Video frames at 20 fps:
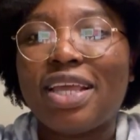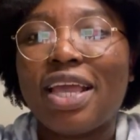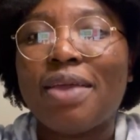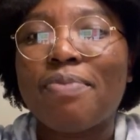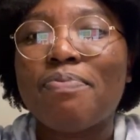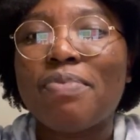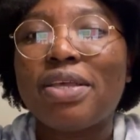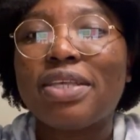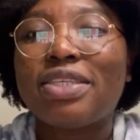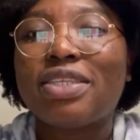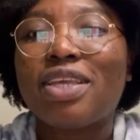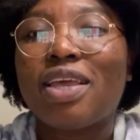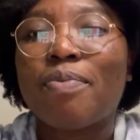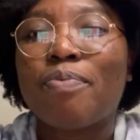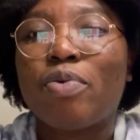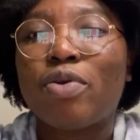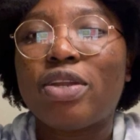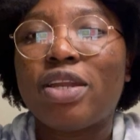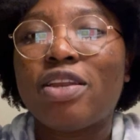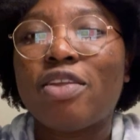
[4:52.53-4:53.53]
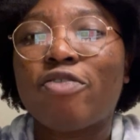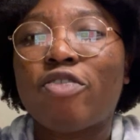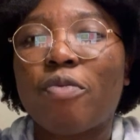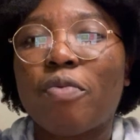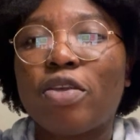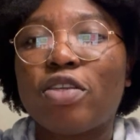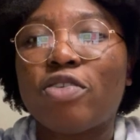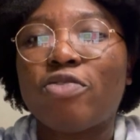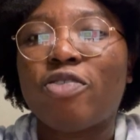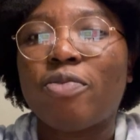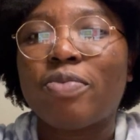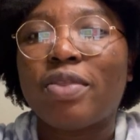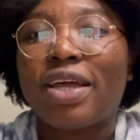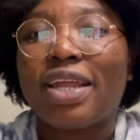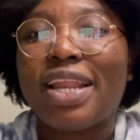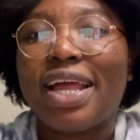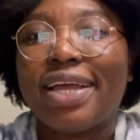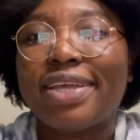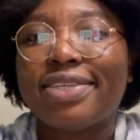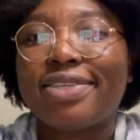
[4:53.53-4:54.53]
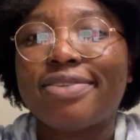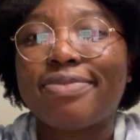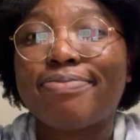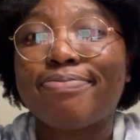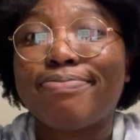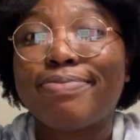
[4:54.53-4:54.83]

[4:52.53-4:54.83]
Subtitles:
and miss important information from the class.